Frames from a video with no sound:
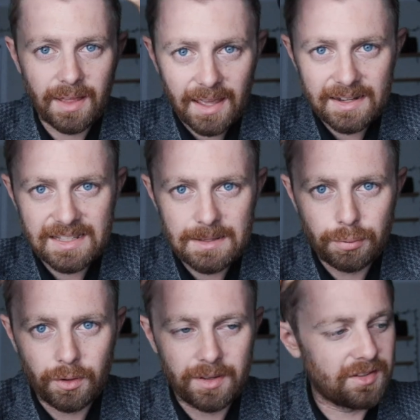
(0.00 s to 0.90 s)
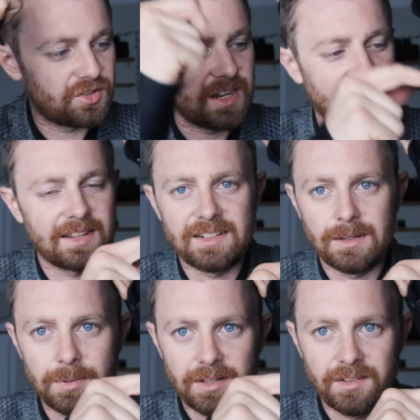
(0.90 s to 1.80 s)
I had to keep pulling this jacket
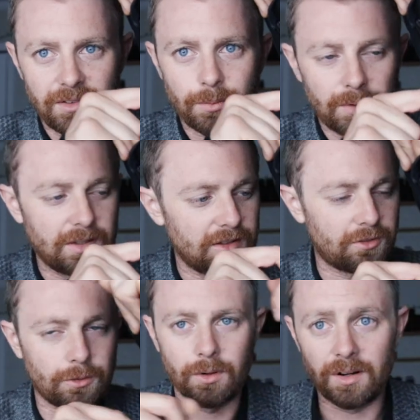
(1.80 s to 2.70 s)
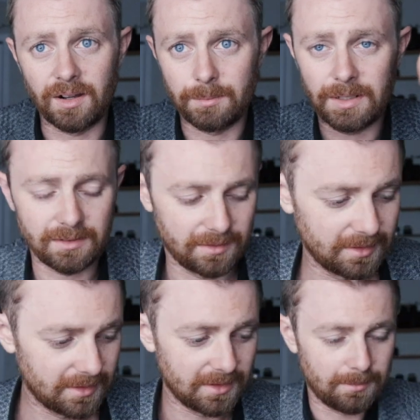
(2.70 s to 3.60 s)
down because it's really short on me.
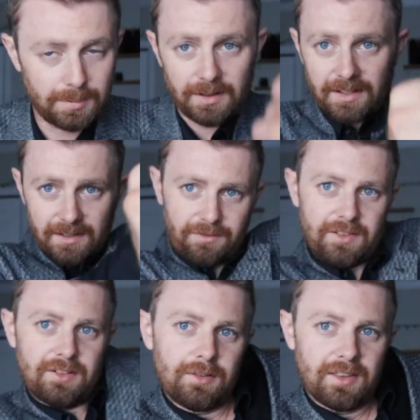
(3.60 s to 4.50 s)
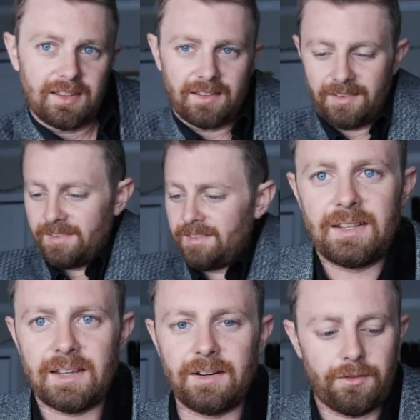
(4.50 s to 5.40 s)
But like, if you do this,
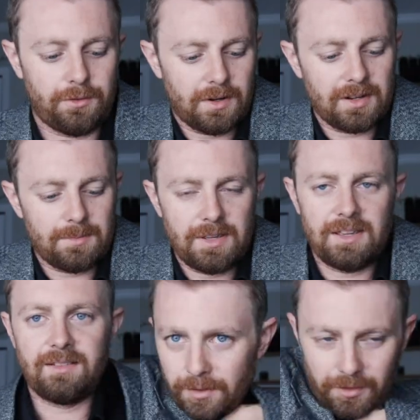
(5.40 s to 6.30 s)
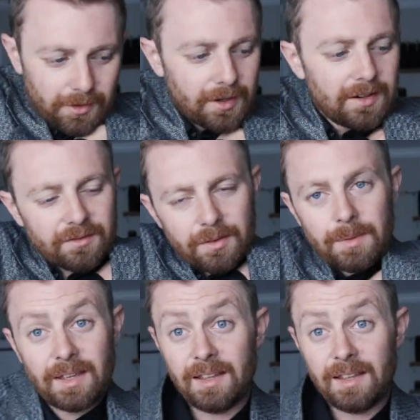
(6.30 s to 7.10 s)
you kind of shrug a bit, the shirt from the